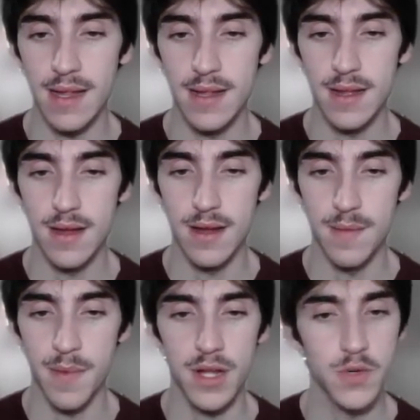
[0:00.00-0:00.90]

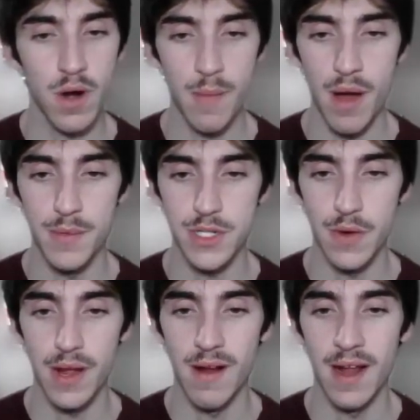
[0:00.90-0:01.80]
Abomasnow
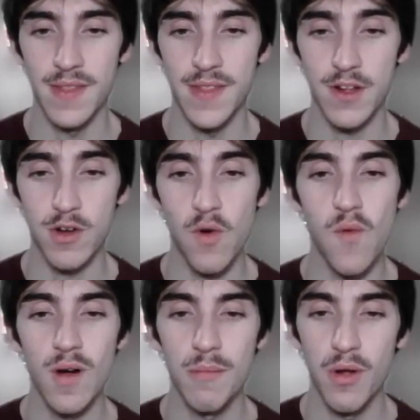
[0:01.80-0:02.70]
here, and they're
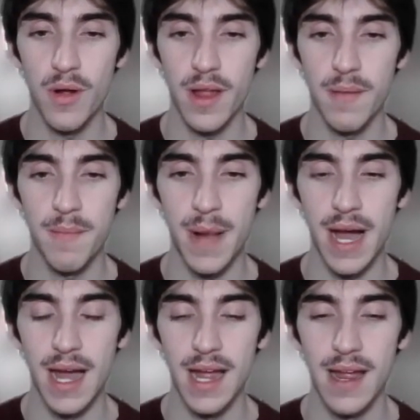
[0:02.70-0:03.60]
core broken
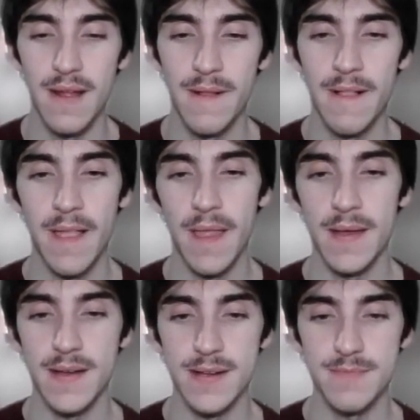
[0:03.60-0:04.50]
by
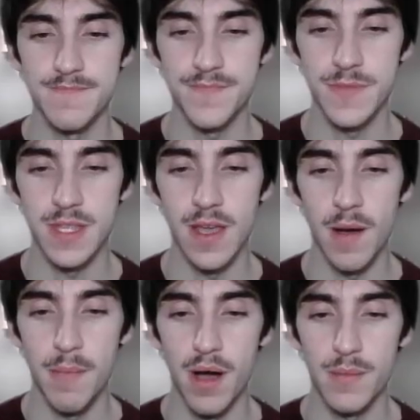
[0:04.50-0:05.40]
the
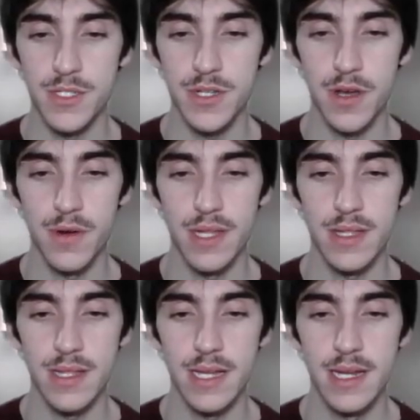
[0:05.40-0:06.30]
Abomasnow in the
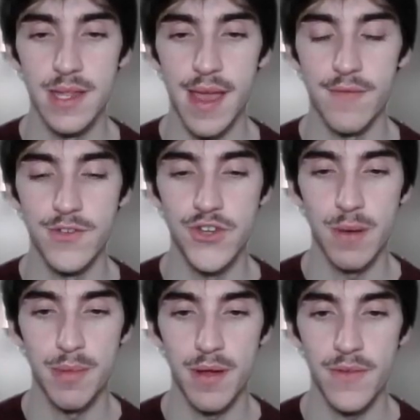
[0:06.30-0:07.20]
lead. They have
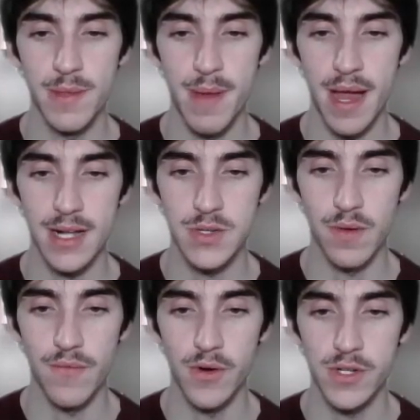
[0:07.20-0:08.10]
Jump Fluff in the back, so
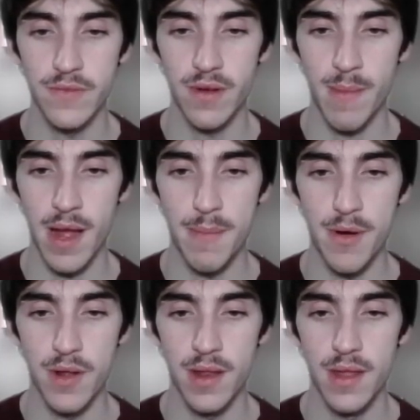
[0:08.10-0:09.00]
unfortunately for my opponent,